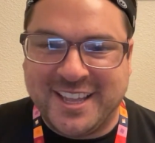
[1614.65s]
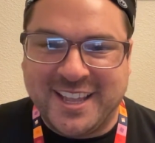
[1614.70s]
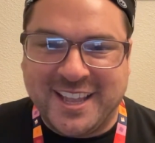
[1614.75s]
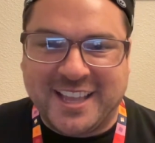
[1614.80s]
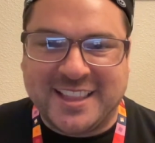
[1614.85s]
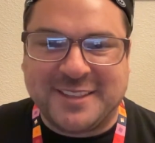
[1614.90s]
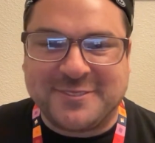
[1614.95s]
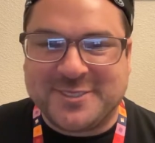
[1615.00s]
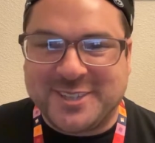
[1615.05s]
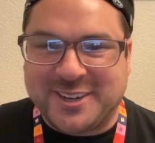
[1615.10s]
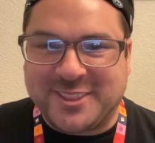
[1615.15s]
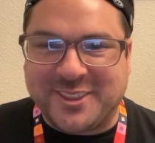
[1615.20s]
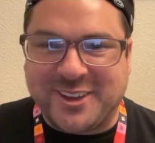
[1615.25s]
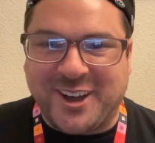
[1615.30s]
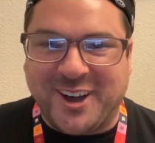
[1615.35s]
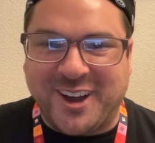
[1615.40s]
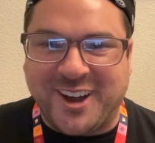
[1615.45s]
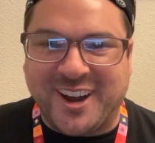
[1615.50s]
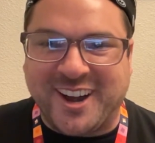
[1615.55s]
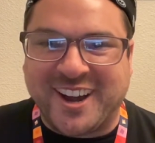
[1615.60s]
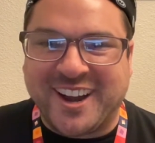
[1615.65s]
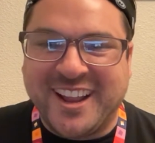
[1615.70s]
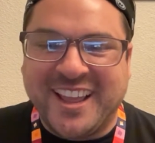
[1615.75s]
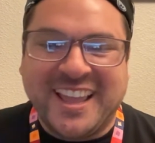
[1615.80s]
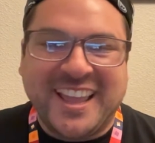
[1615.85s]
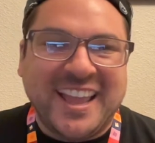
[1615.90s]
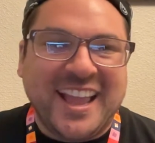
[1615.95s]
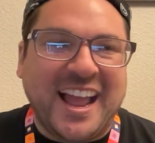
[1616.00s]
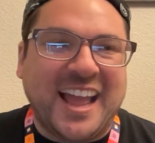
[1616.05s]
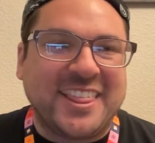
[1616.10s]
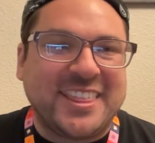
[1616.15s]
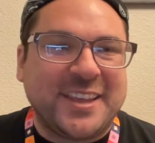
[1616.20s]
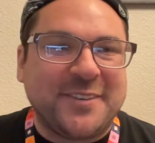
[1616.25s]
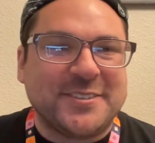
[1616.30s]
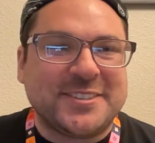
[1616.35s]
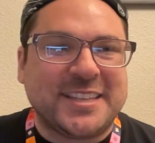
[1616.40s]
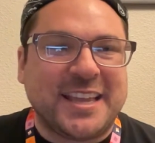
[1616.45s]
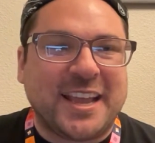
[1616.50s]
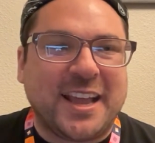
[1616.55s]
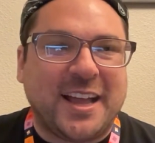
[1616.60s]
I left it in the car. I think it
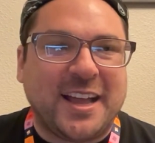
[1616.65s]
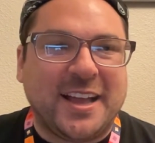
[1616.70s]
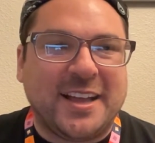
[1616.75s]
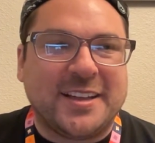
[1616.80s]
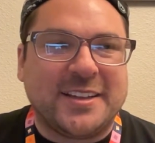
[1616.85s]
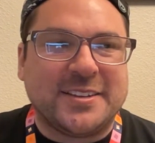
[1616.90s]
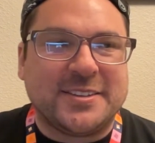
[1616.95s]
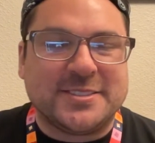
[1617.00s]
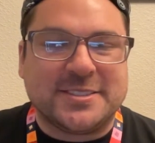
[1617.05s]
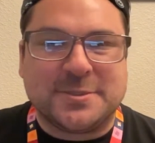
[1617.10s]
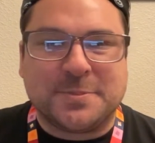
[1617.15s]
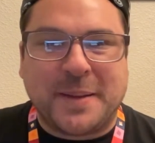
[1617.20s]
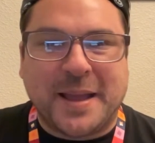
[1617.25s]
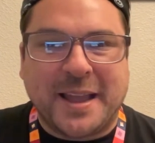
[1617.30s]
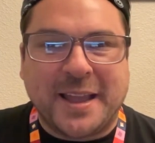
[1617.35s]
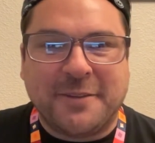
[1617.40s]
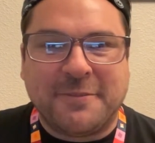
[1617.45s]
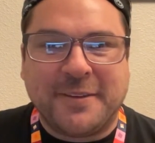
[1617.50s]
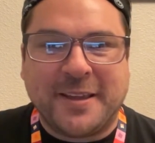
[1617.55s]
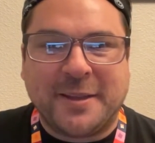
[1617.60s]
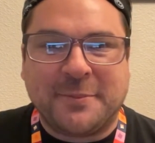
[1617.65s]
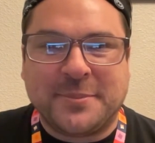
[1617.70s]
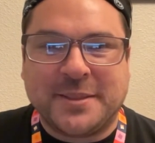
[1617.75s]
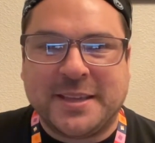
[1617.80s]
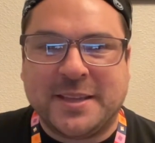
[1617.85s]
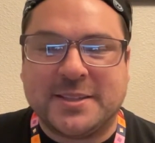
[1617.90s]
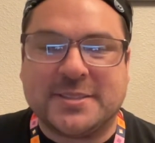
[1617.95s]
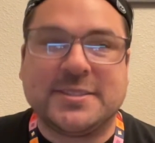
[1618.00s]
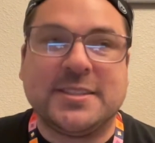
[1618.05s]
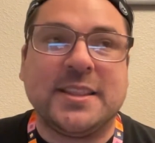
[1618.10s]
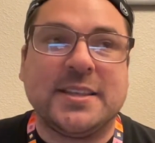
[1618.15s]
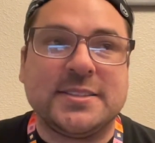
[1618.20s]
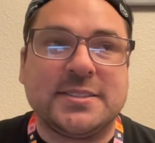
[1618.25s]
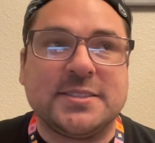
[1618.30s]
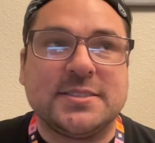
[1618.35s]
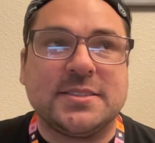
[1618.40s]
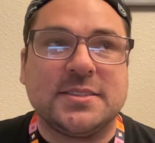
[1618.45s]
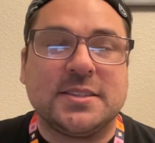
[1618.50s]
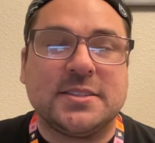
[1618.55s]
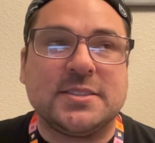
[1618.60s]
was like Spy Family. See, this
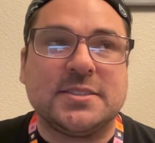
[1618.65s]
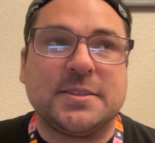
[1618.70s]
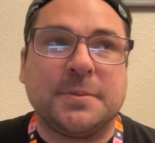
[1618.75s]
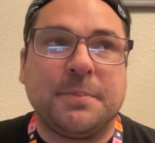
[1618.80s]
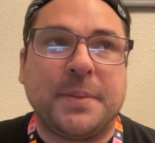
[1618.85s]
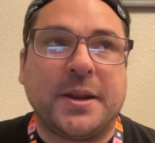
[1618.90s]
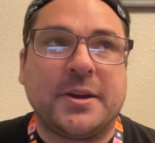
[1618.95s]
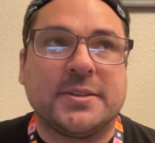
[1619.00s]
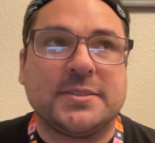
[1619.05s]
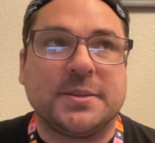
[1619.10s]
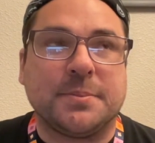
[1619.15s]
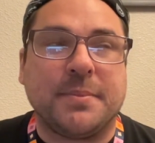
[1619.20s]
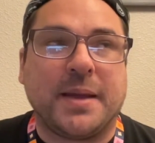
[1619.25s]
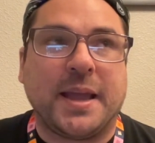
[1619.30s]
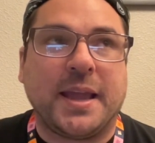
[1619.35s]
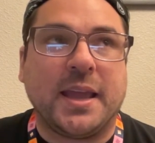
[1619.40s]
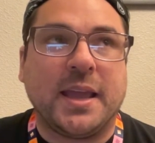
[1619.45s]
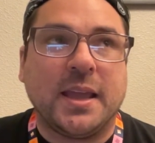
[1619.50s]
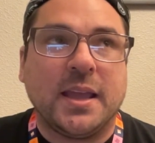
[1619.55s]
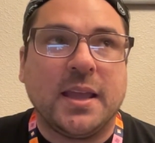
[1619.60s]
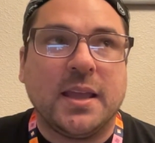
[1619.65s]
is embarrassing. My